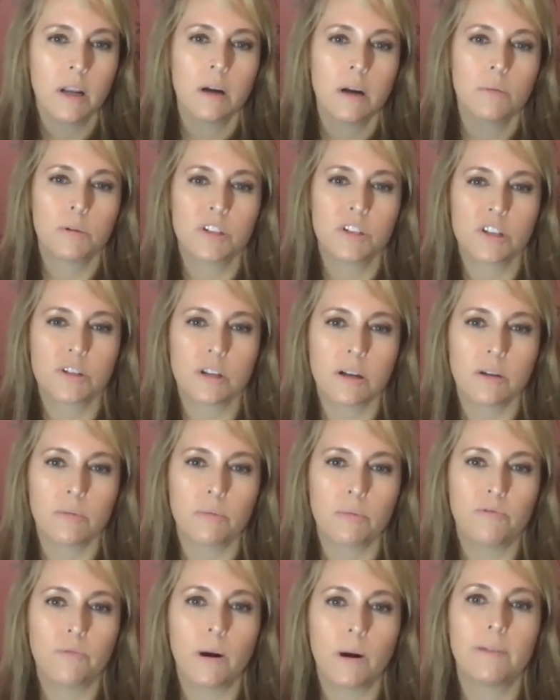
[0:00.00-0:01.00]
which is
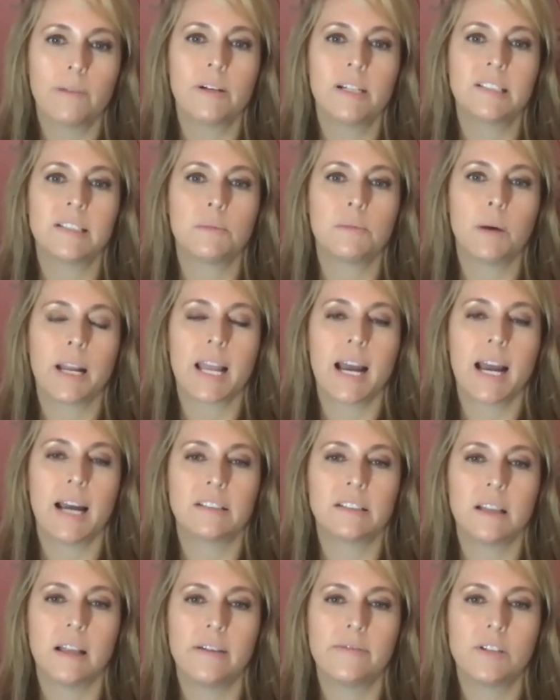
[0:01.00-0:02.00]
one reason why
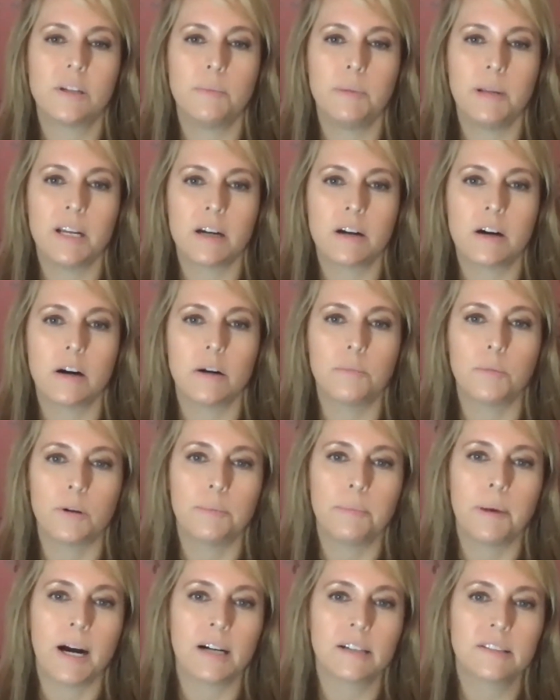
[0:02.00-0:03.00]
cats love to be in
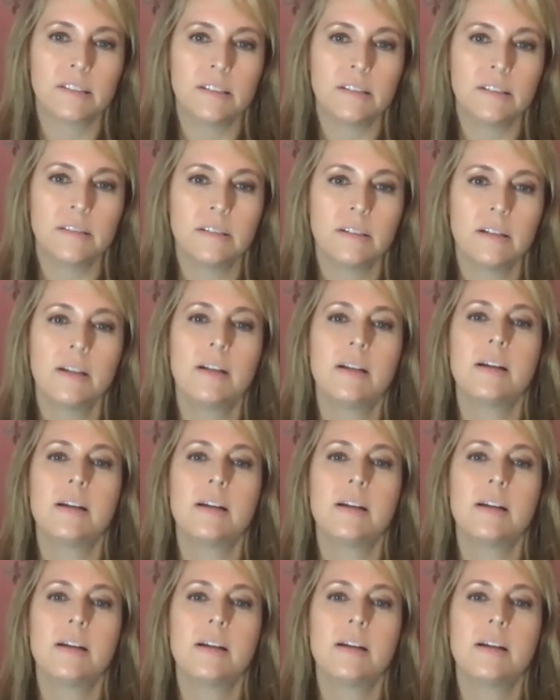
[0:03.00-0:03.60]
cardboard boxes.